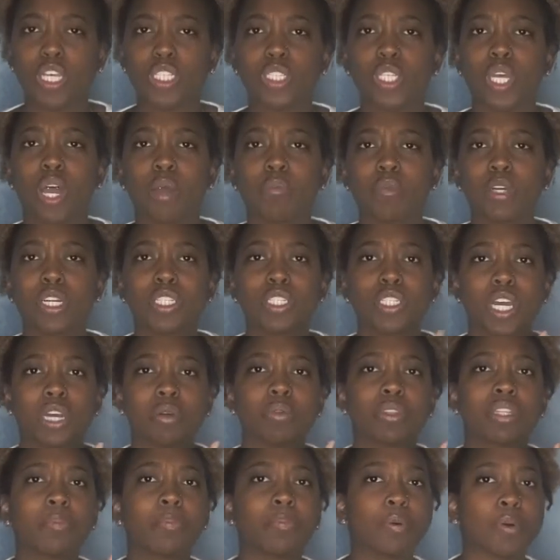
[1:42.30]
so I'm gonna start
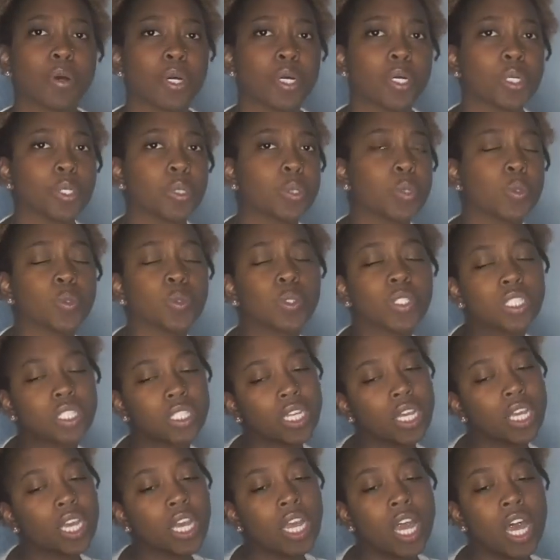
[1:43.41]
with the pros.
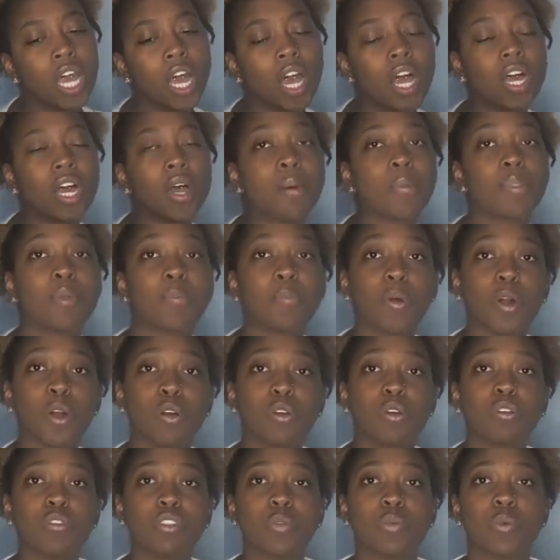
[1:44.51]
Um, the
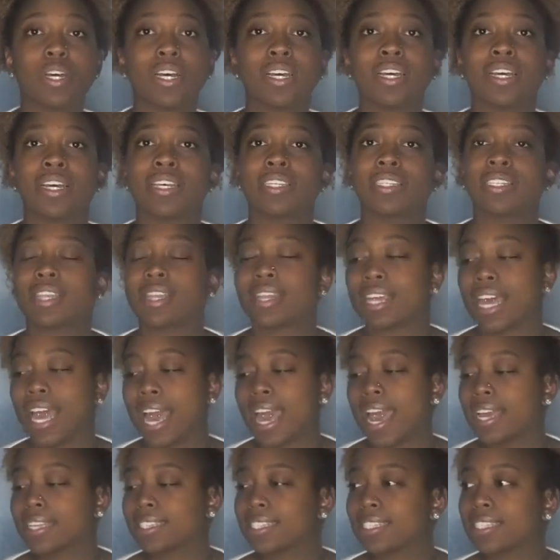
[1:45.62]
pros was
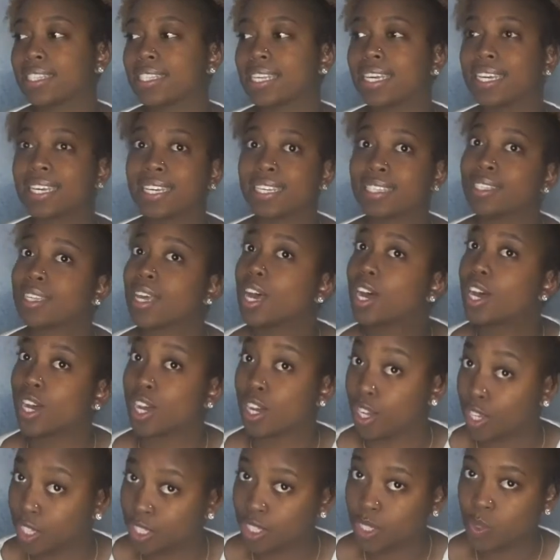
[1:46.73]
that since it is
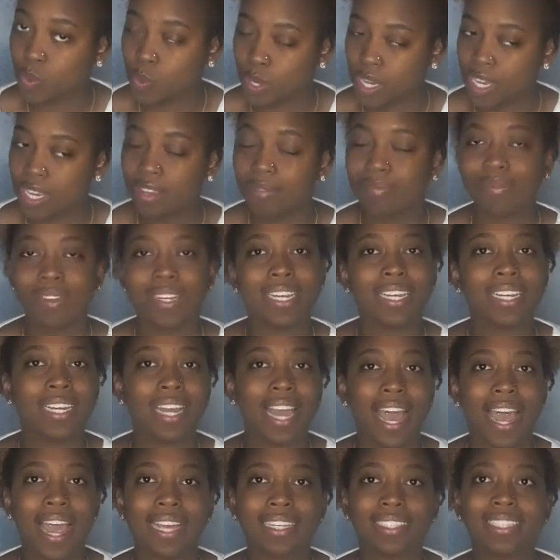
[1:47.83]
a suite, it
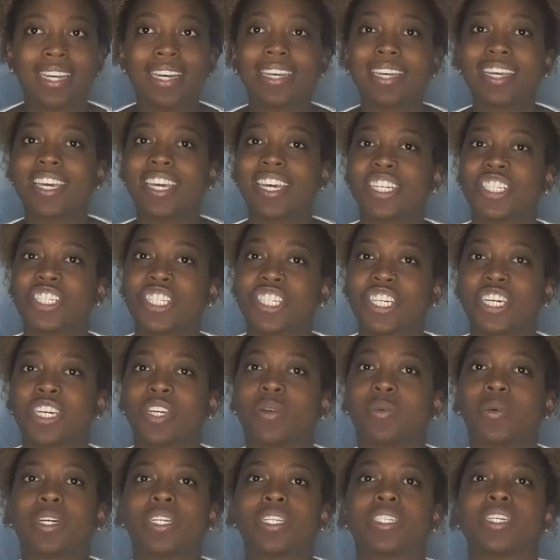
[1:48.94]
has a kitchen,
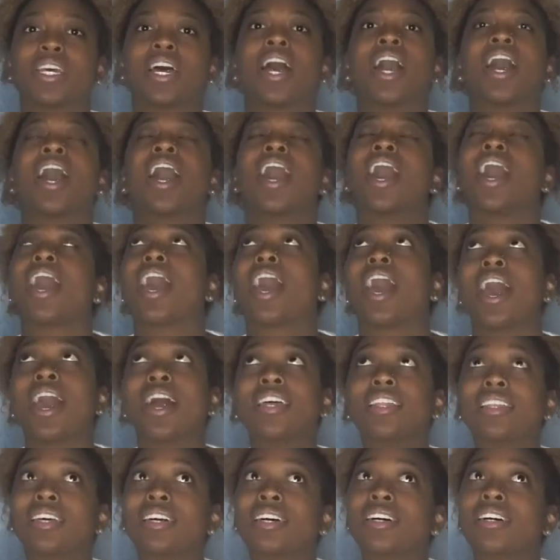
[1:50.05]
which
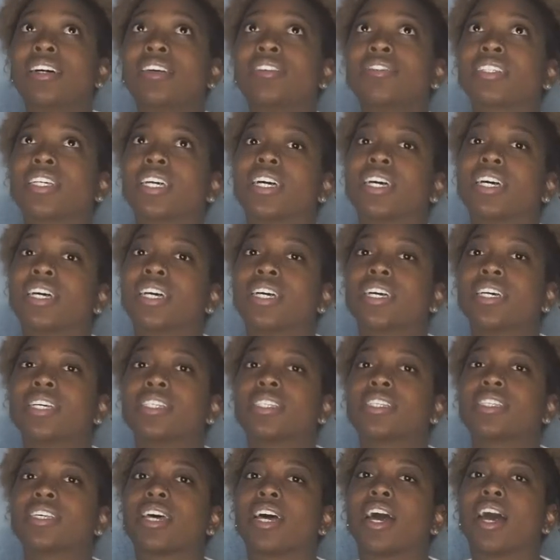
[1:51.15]
I loved because,